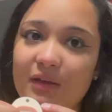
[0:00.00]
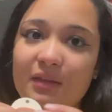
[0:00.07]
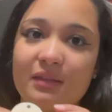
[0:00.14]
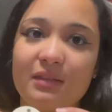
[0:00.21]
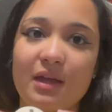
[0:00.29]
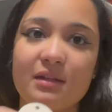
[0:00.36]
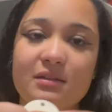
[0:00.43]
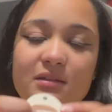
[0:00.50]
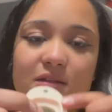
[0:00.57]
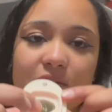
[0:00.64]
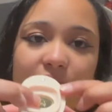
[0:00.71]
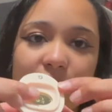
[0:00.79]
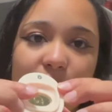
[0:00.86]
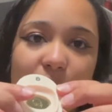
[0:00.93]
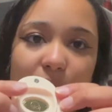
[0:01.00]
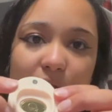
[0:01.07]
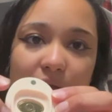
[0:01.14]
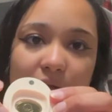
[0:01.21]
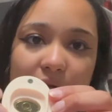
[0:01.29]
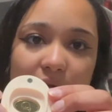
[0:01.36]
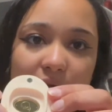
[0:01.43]
That's a little
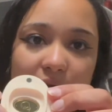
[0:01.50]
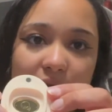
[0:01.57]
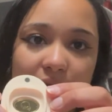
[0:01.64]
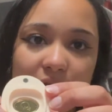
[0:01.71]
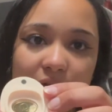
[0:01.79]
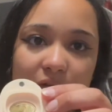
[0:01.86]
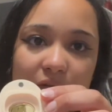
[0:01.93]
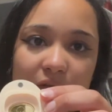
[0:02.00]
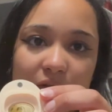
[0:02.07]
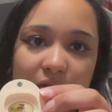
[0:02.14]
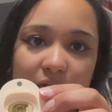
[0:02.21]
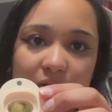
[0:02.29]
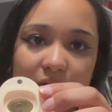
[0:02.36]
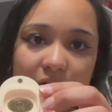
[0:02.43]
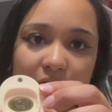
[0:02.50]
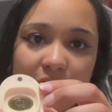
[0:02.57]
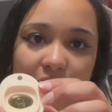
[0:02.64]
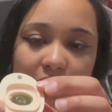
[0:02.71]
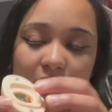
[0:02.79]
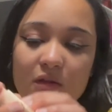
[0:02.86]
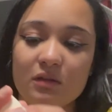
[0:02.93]
weird.
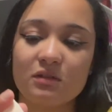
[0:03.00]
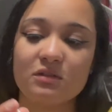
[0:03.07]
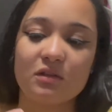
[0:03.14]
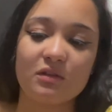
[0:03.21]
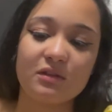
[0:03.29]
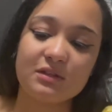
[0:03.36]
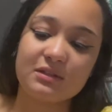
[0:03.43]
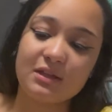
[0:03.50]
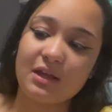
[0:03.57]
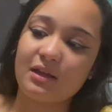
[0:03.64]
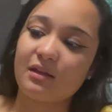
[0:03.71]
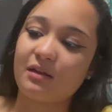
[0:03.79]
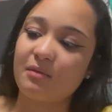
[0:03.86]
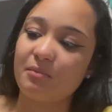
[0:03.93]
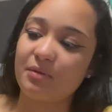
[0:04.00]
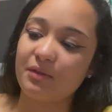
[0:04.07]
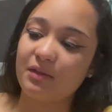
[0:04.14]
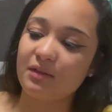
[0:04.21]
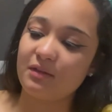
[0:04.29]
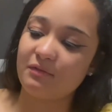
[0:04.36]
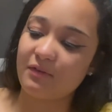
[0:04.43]
So this like
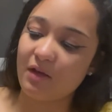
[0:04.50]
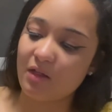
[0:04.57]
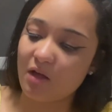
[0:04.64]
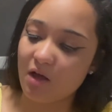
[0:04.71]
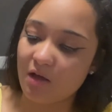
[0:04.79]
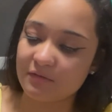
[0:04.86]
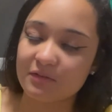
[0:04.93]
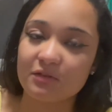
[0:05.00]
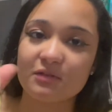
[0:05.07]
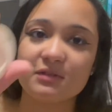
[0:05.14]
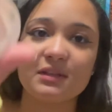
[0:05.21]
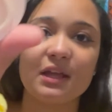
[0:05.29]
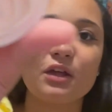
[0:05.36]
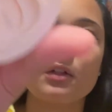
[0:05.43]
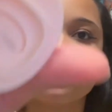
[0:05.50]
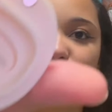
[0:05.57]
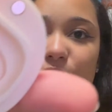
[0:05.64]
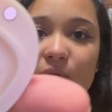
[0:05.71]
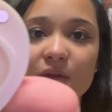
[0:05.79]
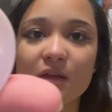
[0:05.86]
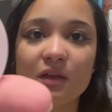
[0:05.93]
completely fell off. So there's like
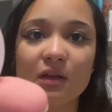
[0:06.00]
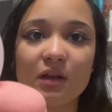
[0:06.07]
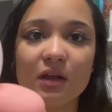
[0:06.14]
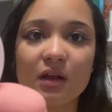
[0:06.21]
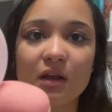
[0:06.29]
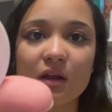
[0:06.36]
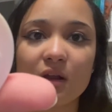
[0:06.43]
glue here.